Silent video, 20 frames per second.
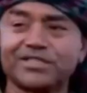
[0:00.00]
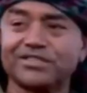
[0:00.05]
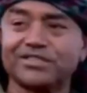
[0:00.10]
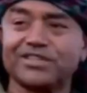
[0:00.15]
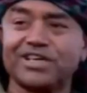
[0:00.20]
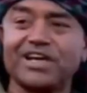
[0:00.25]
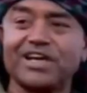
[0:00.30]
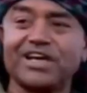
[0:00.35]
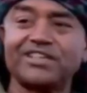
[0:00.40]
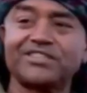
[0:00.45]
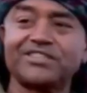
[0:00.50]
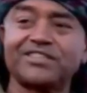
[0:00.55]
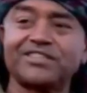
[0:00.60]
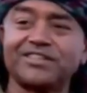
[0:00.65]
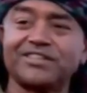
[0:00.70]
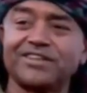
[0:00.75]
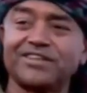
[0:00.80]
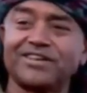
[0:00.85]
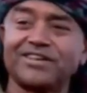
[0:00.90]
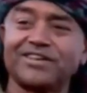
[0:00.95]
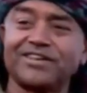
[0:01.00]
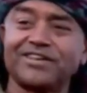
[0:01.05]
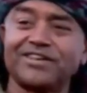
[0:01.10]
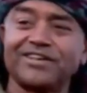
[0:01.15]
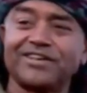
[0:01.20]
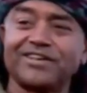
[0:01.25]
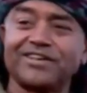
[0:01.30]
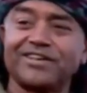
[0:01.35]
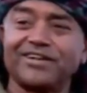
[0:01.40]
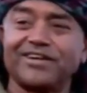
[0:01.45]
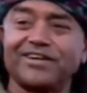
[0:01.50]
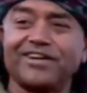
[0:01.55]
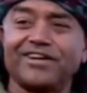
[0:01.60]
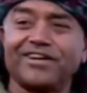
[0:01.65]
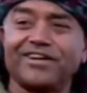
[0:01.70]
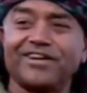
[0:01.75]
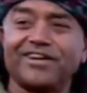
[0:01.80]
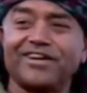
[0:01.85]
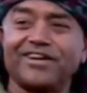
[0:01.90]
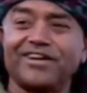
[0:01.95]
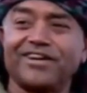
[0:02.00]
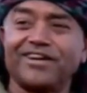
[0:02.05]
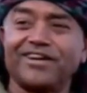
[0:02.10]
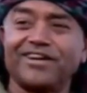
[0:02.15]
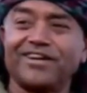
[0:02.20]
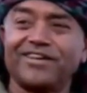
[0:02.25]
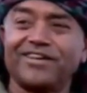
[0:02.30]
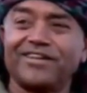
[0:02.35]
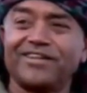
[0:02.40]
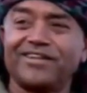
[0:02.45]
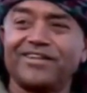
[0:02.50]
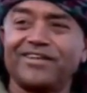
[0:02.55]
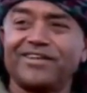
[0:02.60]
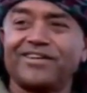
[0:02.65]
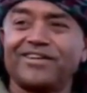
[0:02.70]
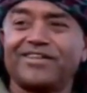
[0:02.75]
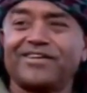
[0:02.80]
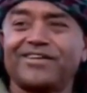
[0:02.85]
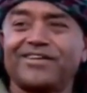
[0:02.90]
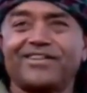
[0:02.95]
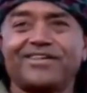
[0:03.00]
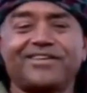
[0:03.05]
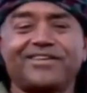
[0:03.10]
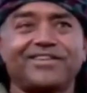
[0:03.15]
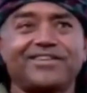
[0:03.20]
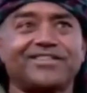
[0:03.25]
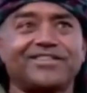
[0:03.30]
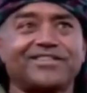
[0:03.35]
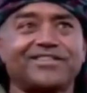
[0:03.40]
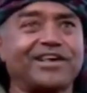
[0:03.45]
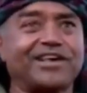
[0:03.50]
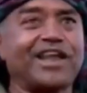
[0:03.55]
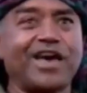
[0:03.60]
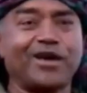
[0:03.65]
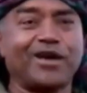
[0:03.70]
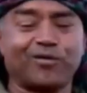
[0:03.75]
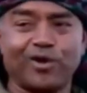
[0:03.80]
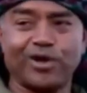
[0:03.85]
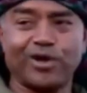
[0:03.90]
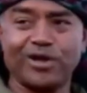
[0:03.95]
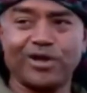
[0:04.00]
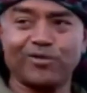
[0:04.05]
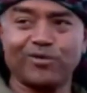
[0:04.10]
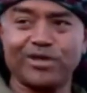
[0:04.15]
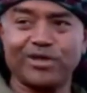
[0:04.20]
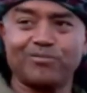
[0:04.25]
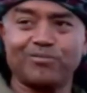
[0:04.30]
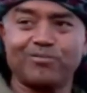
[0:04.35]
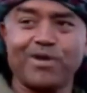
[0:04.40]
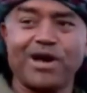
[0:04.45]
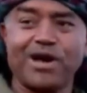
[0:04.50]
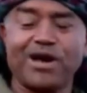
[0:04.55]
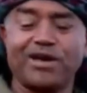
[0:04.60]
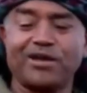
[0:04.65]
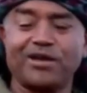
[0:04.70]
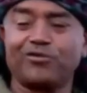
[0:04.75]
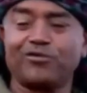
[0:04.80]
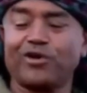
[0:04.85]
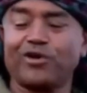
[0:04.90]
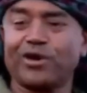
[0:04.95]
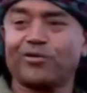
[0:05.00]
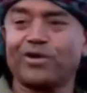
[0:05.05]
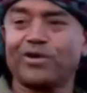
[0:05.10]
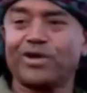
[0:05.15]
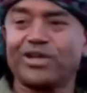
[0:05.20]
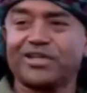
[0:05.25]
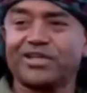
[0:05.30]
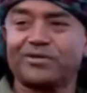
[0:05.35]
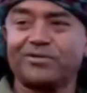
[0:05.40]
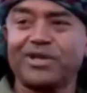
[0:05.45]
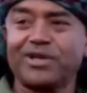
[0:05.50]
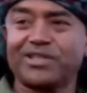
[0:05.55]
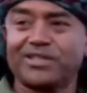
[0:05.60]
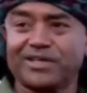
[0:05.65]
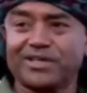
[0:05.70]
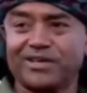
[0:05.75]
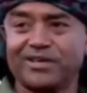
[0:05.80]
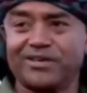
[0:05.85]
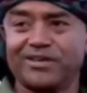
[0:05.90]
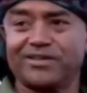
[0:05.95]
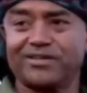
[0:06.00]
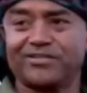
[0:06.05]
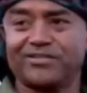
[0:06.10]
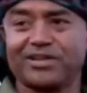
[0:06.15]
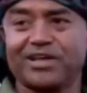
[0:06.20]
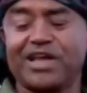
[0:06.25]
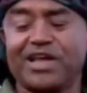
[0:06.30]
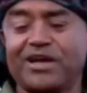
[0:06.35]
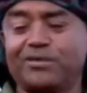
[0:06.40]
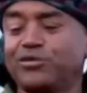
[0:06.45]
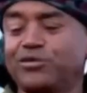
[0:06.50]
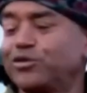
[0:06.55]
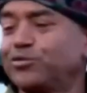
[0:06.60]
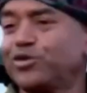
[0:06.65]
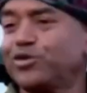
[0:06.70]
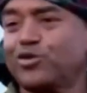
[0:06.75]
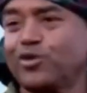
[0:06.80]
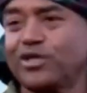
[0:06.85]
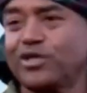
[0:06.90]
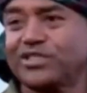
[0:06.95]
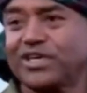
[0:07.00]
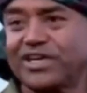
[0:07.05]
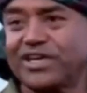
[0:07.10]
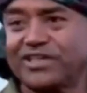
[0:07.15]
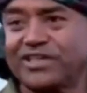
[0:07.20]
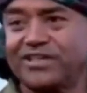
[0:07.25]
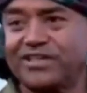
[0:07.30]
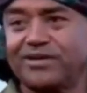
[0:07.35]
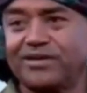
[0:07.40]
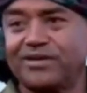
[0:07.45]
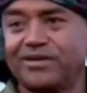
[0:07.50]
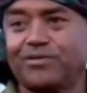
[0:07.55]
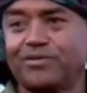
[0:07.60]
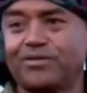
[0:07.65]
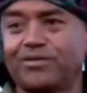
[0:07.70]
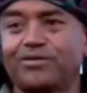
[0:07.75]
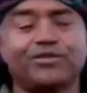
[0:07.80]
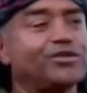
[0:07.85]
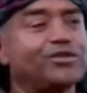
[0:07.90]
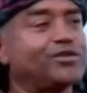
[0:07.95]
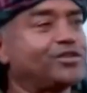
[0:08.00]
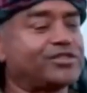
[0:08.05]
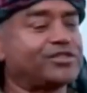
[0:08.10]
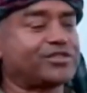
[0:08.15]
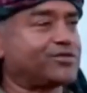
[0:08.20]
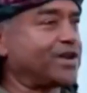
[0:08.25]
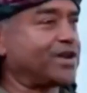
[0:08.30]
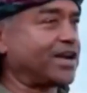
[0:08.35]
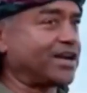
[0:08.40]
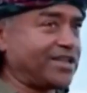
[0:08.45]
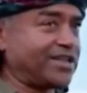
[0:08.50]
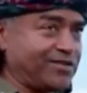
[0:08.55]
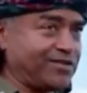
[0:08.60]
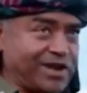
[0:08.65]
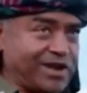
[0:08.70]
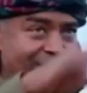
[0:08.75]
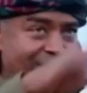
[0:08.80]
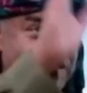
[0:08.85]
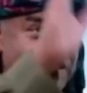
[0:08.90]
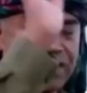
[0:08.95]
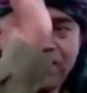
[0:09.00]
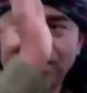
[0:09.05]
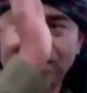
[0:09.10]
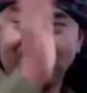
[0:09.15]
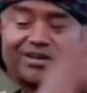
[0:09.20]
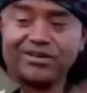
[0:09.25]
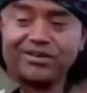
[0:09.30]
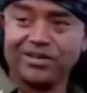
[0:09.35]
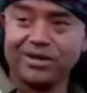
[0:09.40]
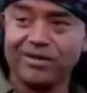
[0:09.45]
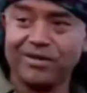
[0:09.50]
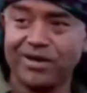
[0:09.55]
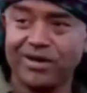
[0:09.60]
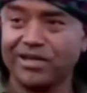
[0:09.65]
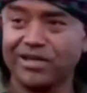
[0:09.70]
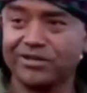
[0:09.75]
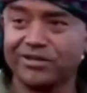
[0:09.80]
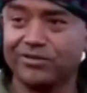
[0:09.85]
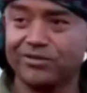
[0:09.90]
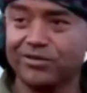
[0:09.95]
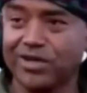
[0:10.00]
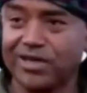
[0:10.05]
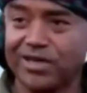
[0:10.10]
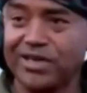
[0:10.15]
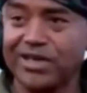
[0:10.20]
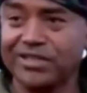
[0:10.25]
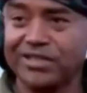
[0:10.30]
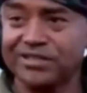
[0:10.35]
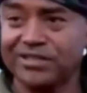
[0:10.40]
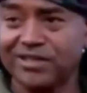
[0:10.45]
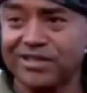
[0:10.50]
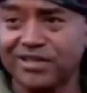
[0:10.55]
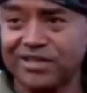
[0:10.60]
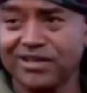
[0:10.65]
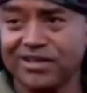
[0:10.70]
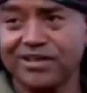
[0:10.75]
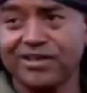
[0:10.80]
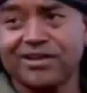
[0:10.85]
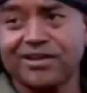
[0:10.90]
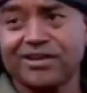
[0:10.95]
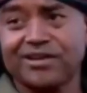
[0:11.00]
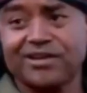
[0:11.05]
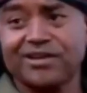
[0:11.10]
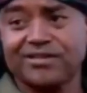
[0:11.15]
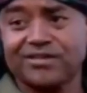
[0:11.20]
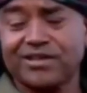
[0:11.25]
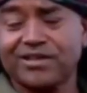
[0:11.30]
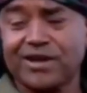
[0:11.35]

to withdraw, and we have withdrawn the bulk of our forces into Tigray on the consideration that we want to give peace a chance.